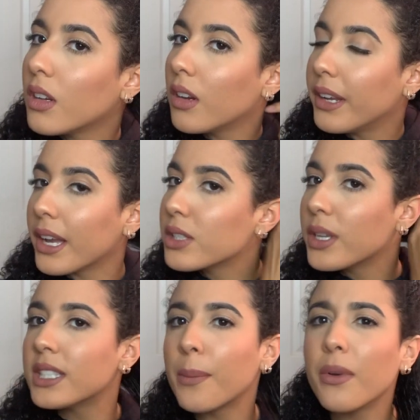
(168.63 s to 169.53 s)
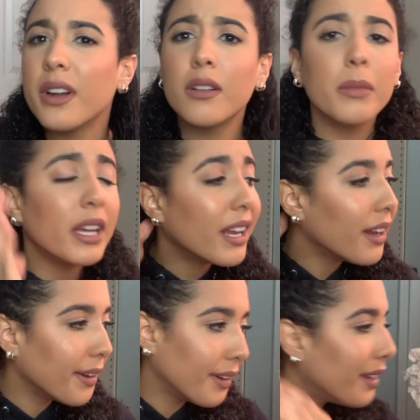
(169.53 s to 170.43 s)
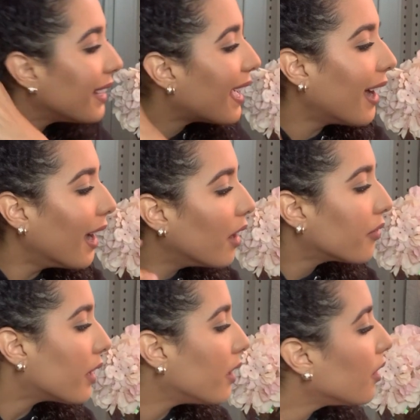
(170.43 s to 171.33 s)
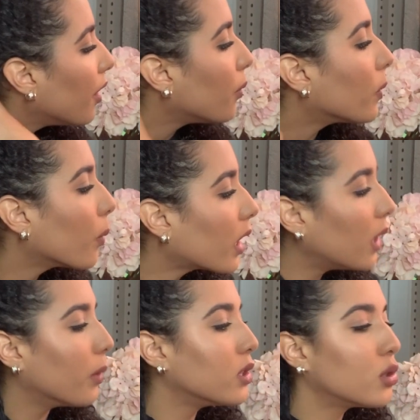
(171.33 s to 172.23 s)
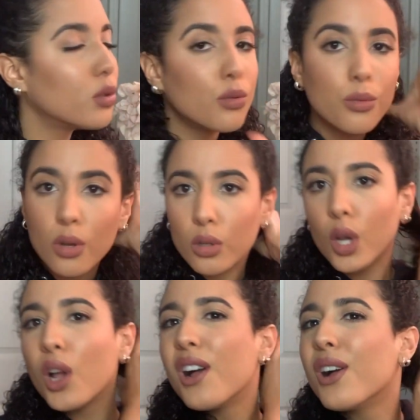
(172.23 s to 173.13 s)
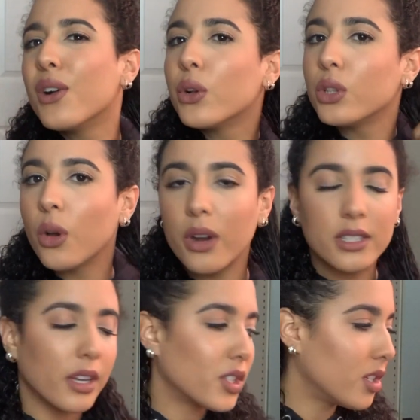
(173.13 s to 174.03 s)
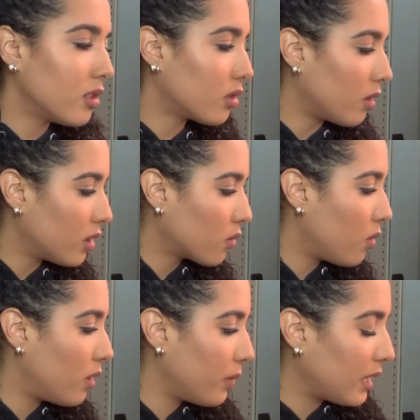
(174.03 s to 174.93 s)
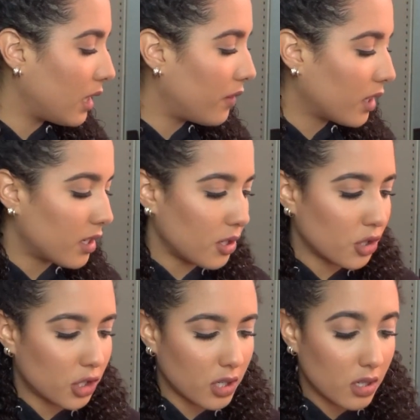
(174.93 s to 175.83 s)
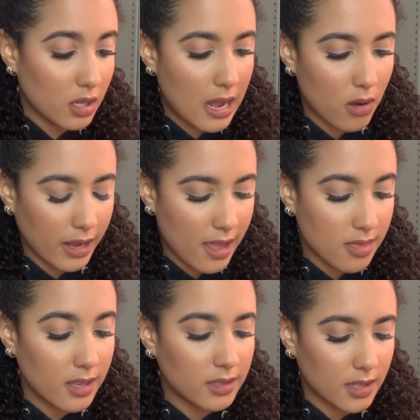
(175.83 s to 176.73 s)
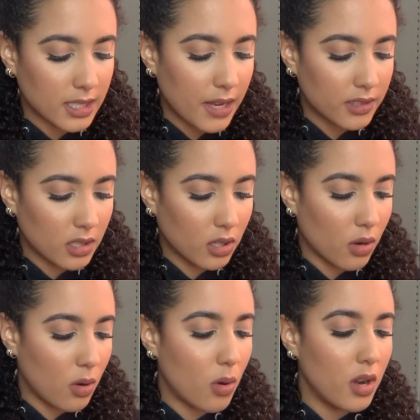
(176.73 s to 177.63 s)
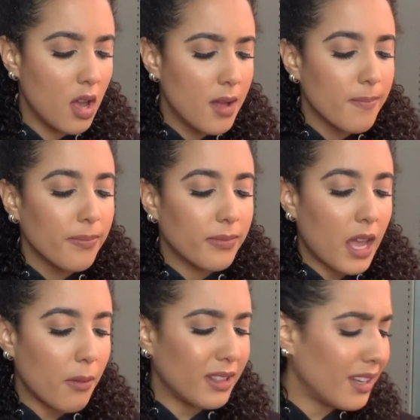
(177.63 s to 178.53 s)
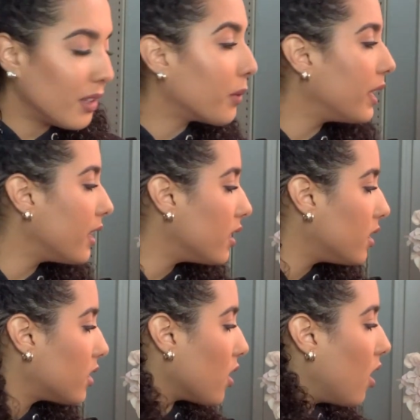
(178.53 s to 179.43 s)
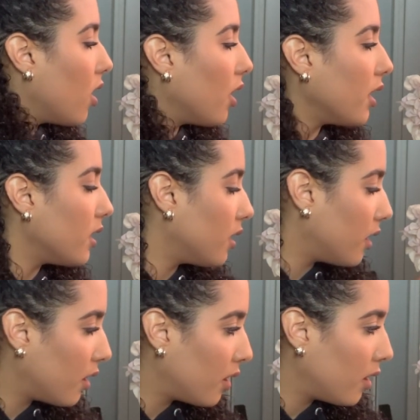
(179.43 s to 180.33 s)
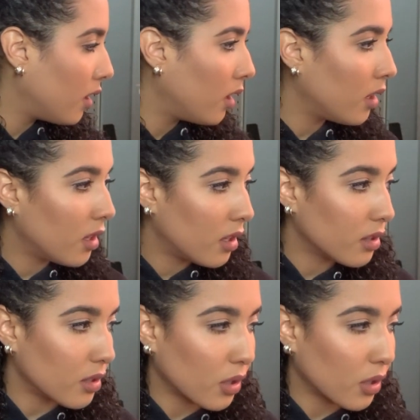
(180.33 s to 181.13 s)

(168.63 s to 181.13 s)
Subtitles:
right, you guys, so I separated my hair in half, and then we're working with two lower sections. So let's go in with the leave-in conditioner. Now, again, this does have silicone. I read the ingredients on the